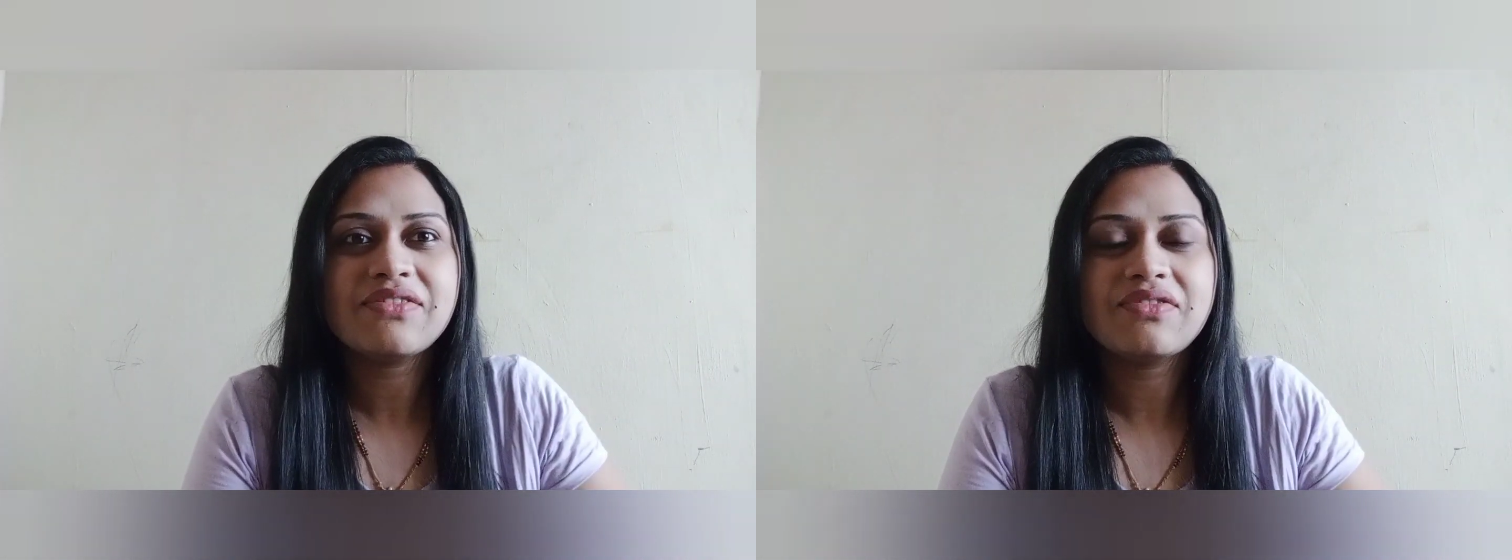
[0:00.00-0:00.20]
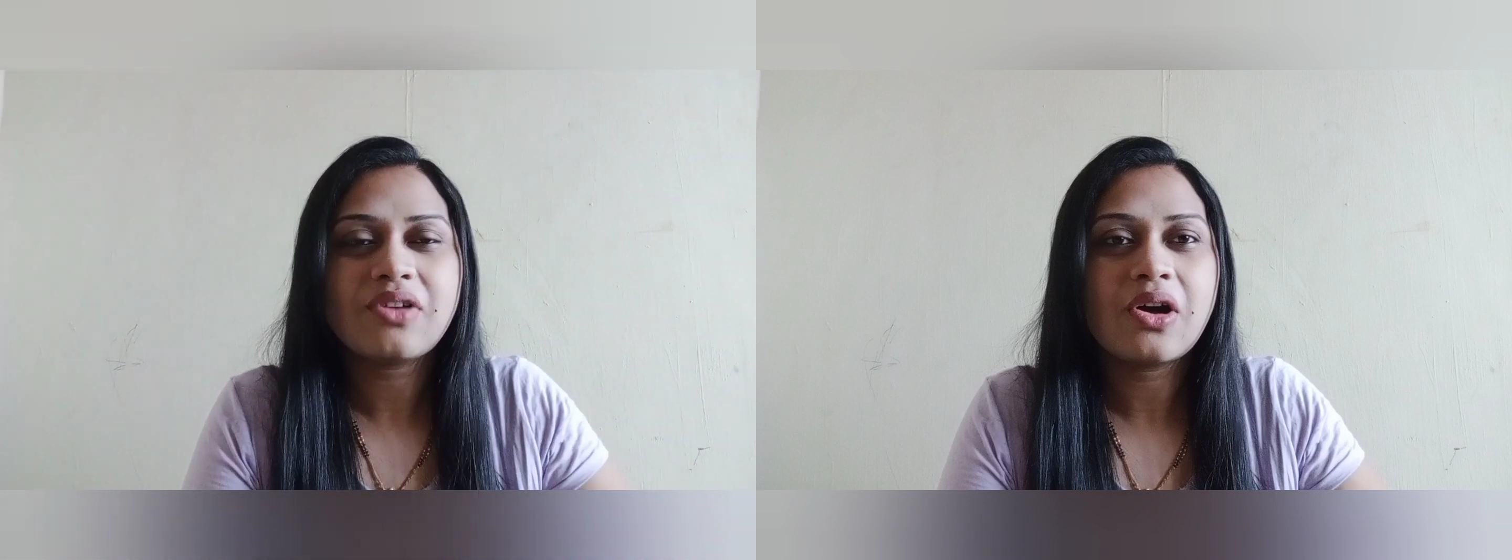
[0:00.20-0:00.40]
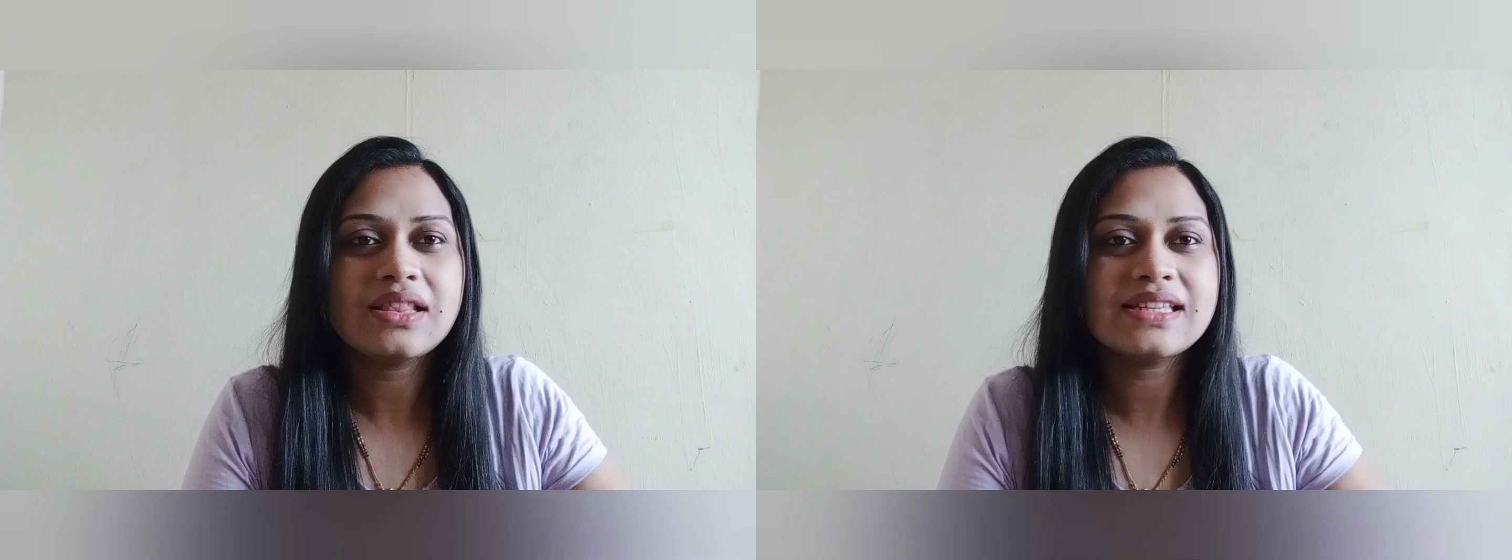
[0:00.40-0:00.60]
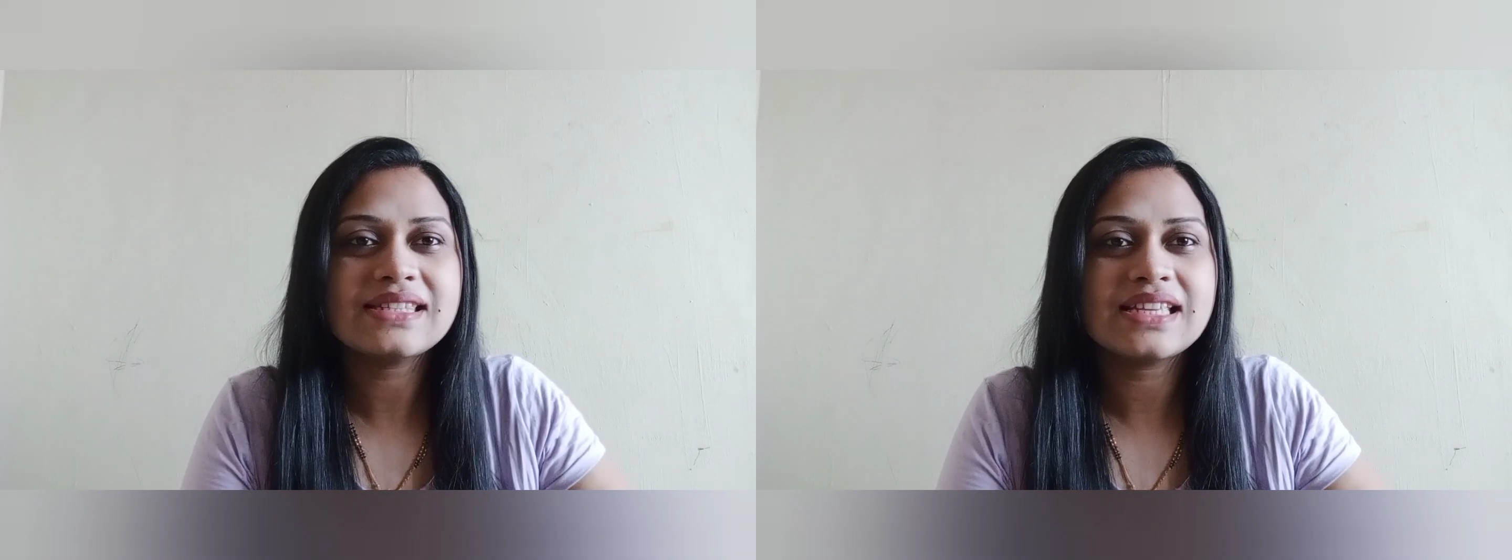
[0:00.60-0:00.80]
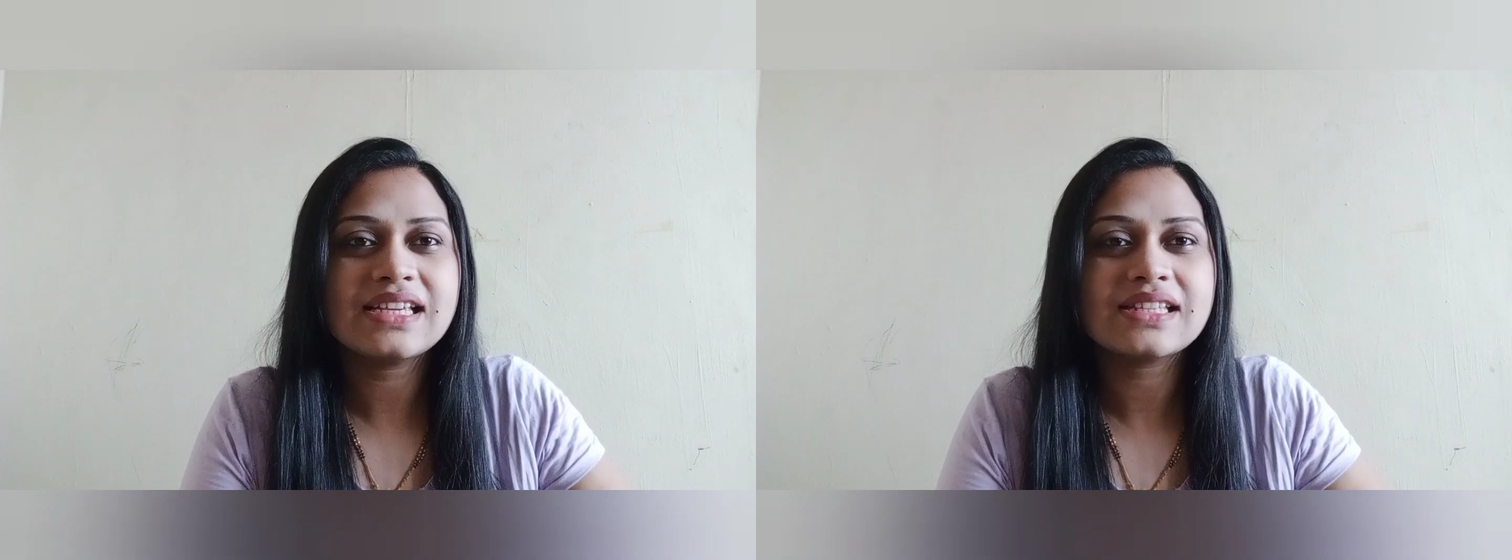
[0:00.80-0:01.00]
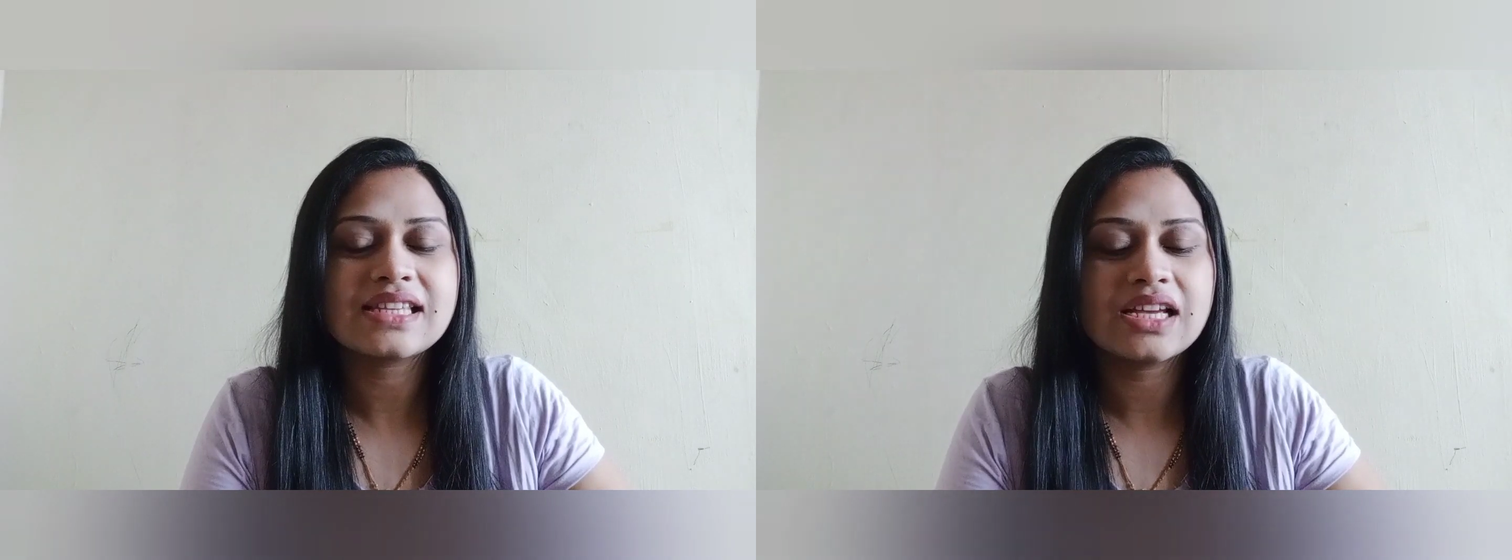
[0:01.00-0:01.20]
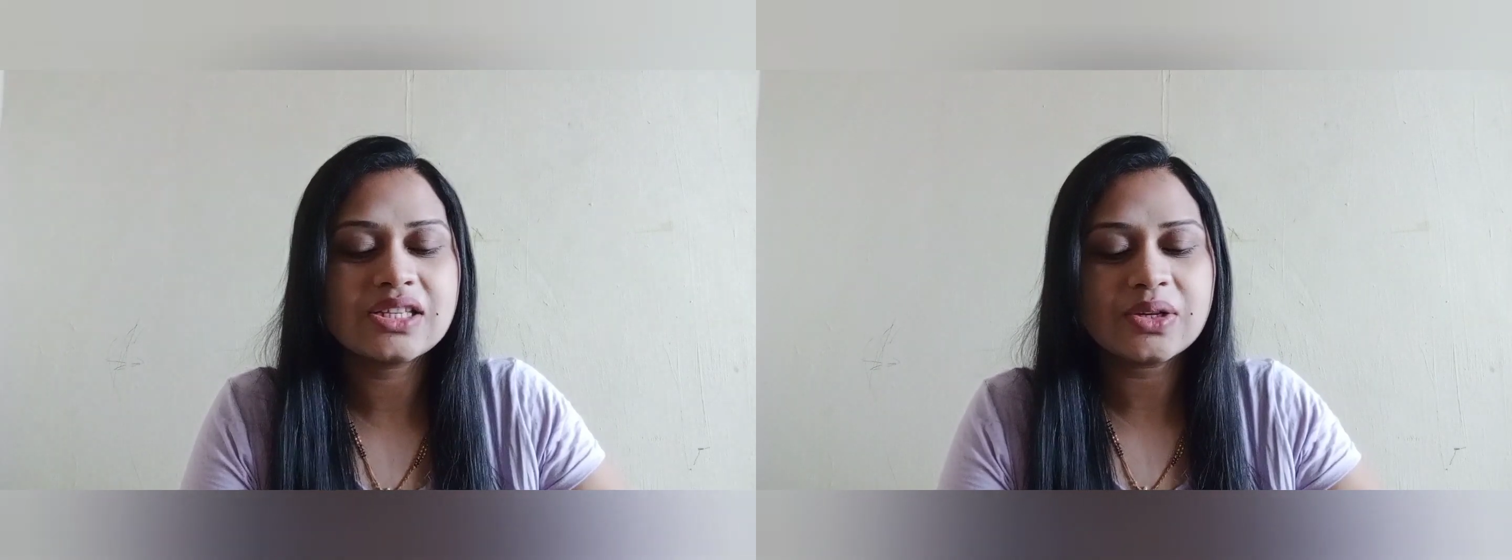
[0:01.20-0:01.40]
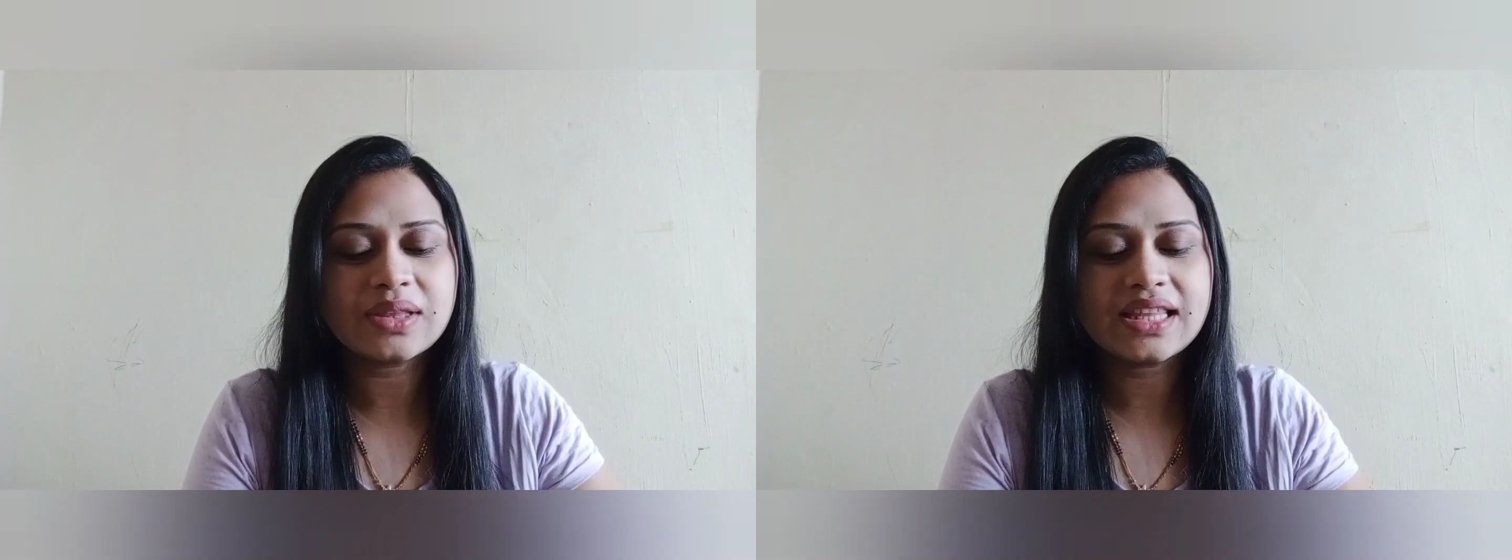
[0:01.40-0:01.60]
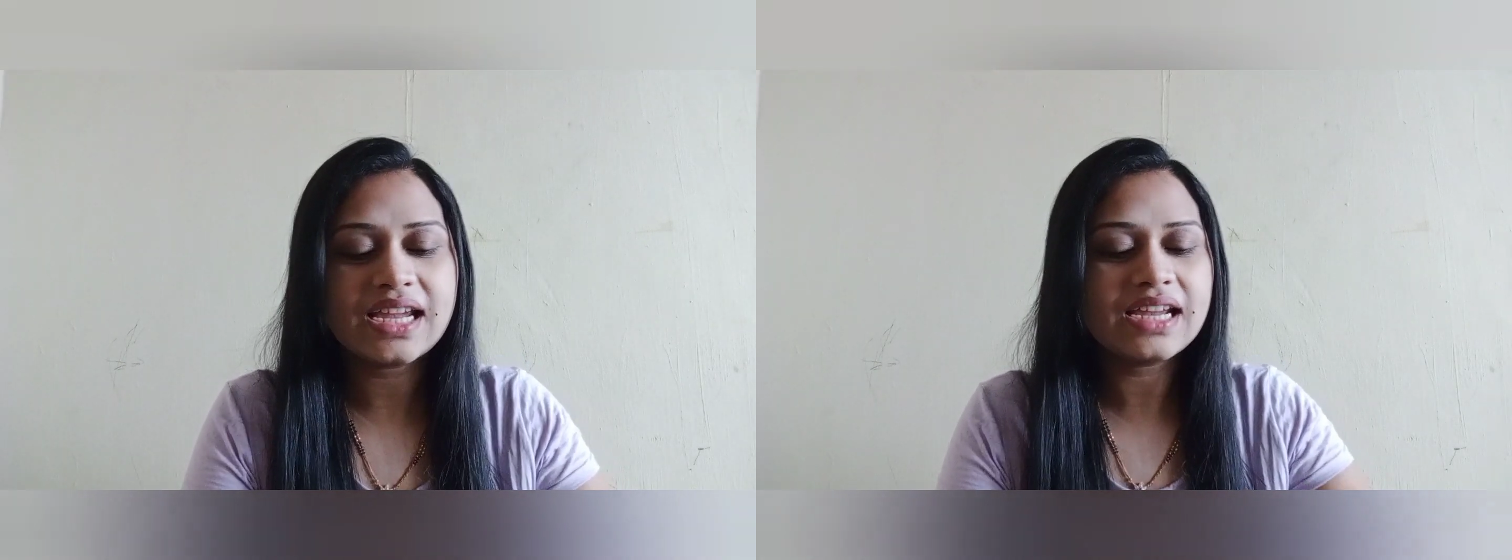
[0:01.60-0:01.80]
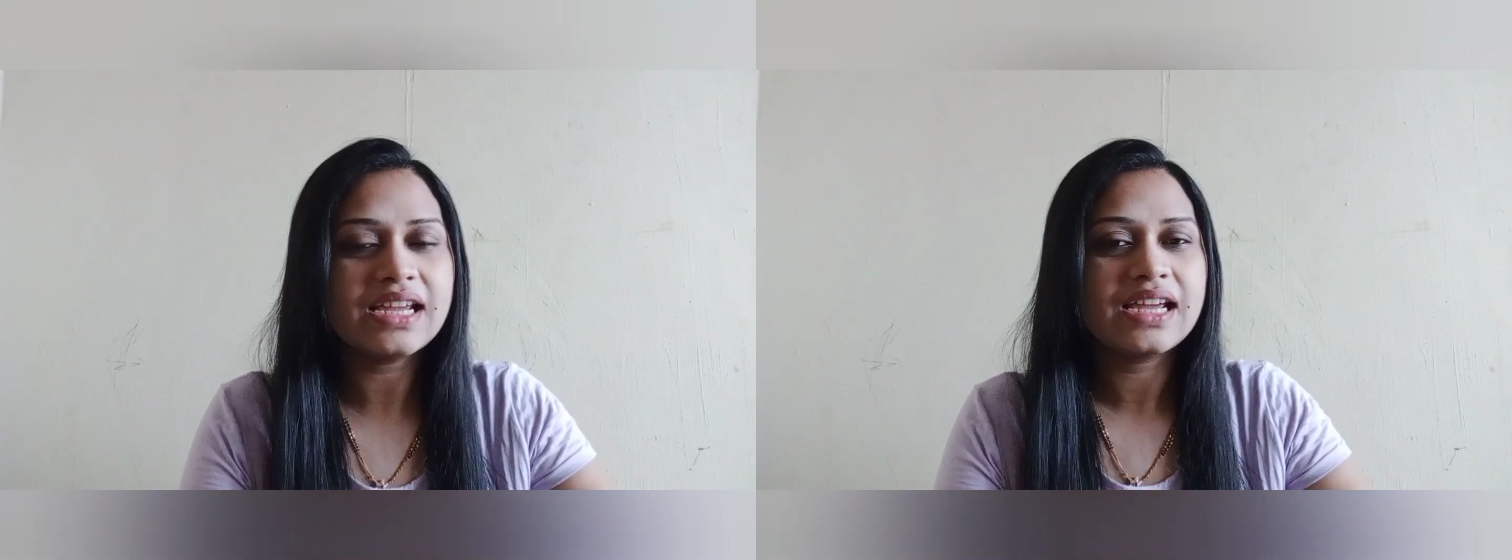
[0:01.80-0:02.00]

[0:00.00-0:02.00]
all these things. So the